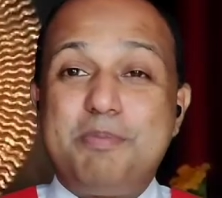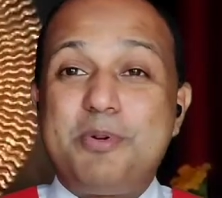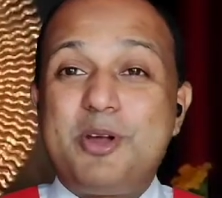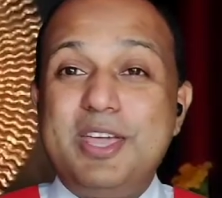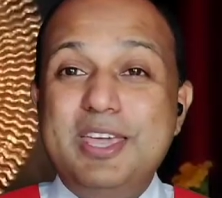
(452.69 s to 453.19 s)

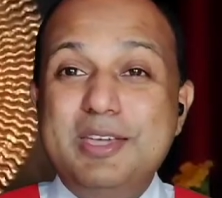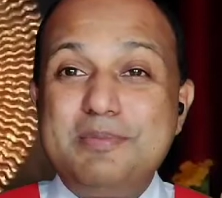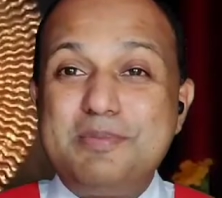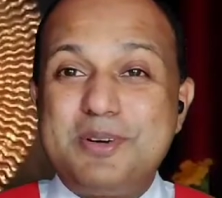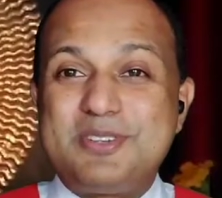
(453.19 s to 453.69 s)

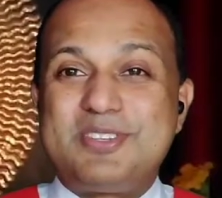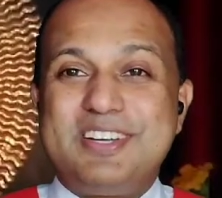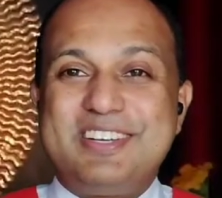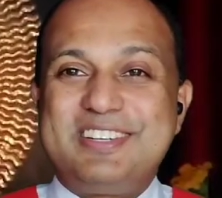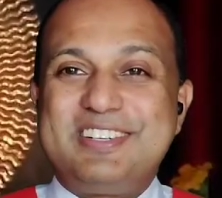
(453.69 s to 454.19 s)
praying
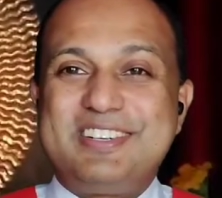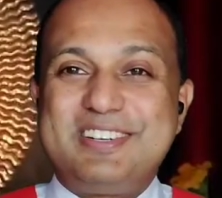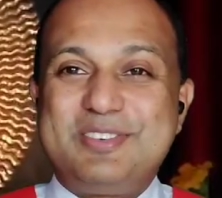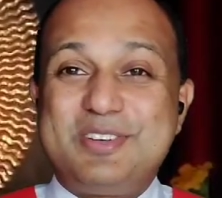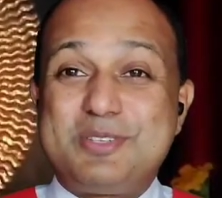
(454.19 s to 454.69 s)
person,
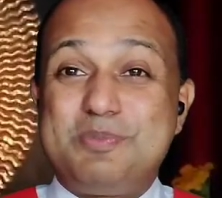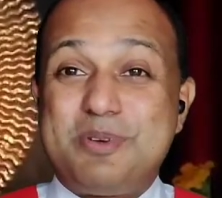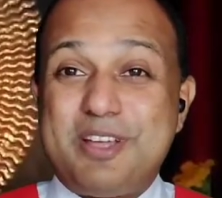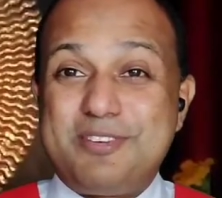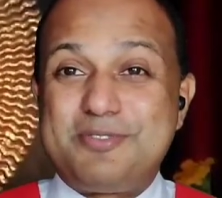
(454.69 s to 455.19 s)
was
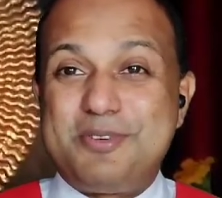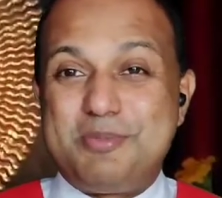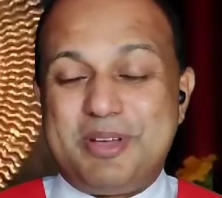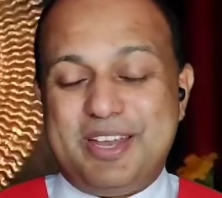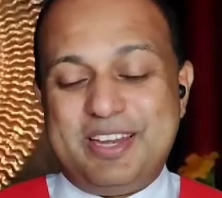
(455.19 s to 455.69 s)

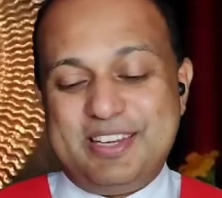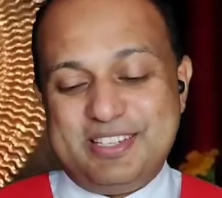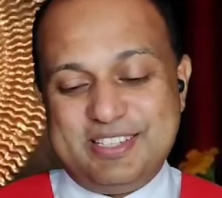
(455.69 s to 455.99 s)
prayerful man.